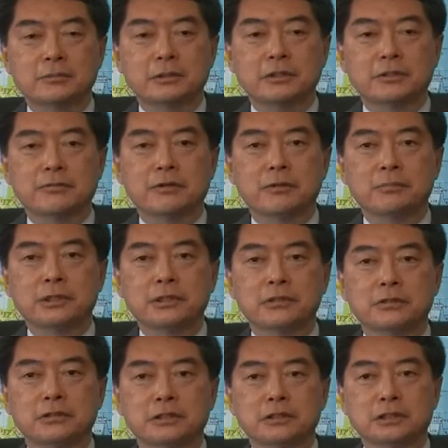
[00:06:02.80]
been developing
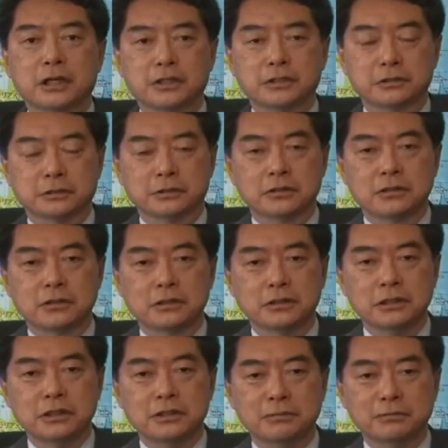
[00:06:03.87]
discussions in
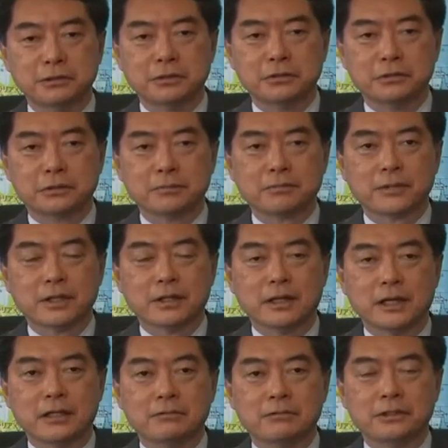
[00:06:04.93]
each field
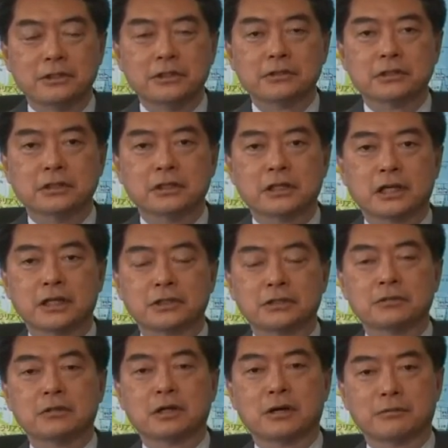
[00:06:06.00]
at various
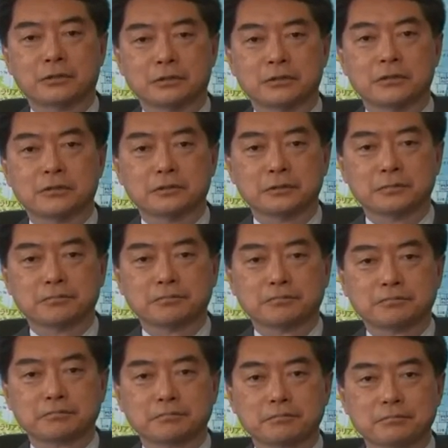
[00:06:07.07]
international conferences.
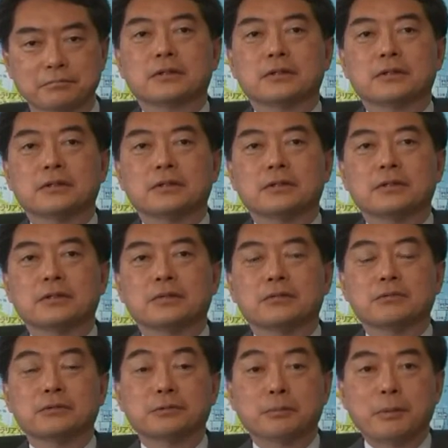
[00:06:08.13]

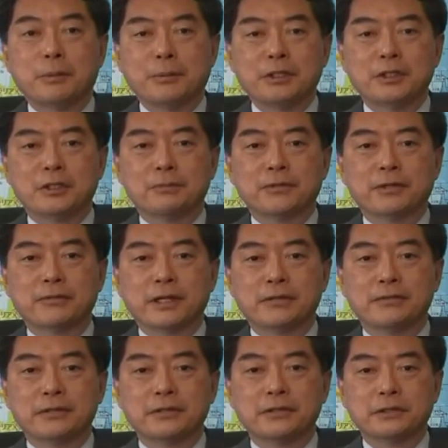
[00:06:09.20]
With the momentum
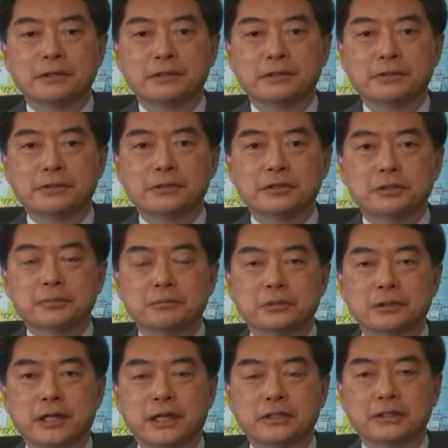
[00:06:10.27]
that this enthusiasm
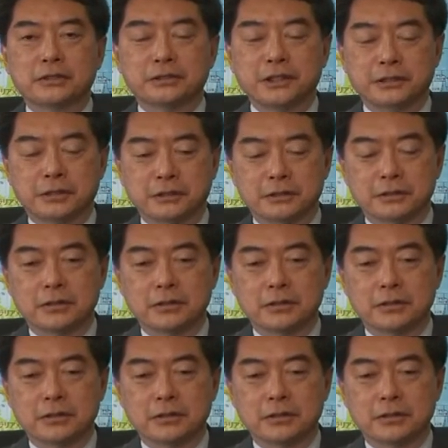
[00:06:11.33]
has created,